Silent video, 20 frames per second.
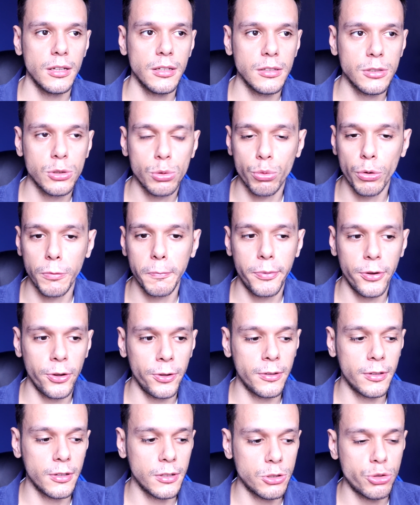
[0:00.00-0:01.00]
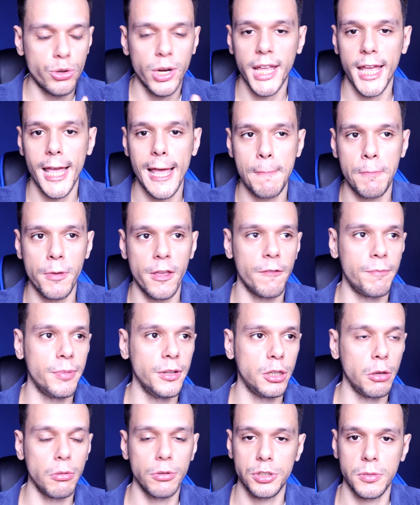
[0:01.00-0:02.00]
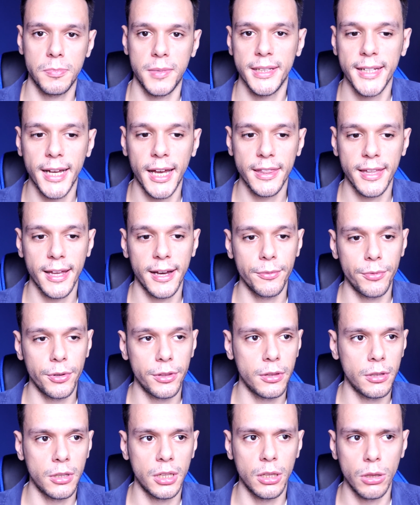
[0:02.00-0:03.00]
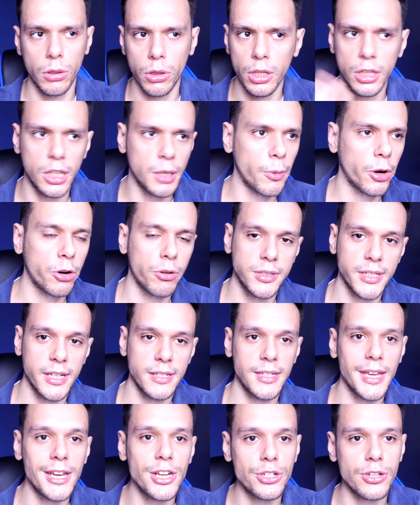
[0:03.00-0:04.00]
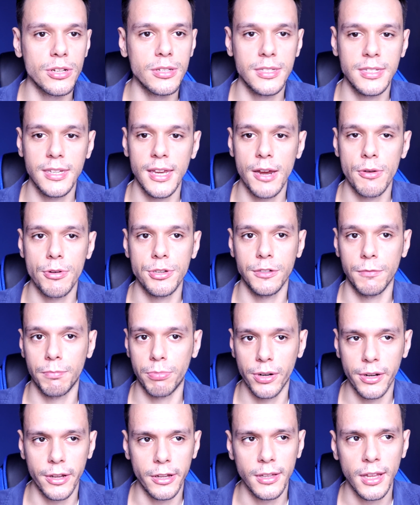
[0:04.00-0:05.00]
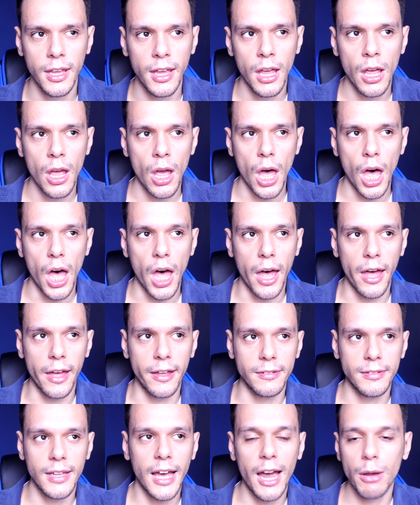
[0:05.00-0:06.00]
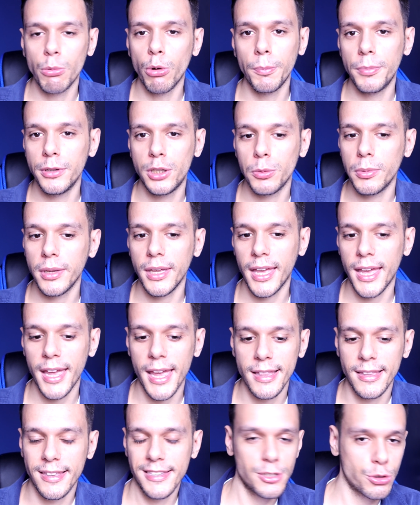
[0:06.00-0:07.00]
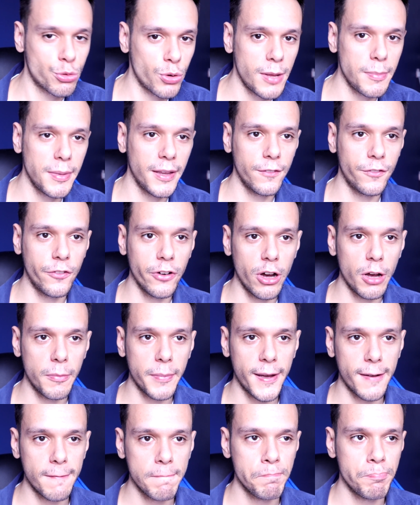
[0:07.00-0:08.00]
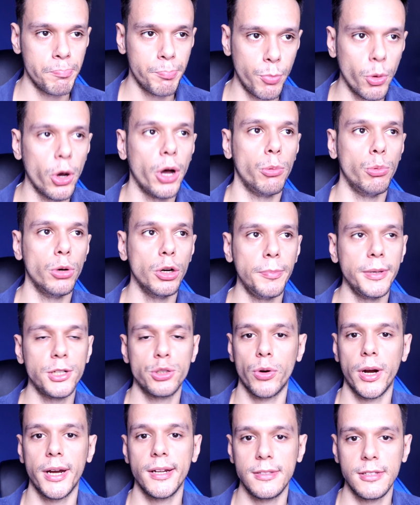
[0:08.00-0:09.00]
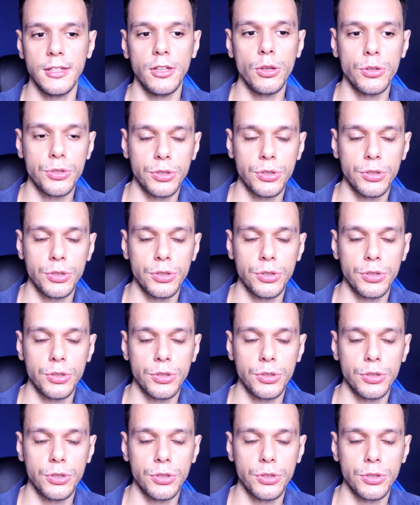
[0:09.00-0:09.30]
Scrump and Trigger Hippie have been doing something like that with the democratisation series of Britain. I won't be doing it in the streaming format, but I will be trying to do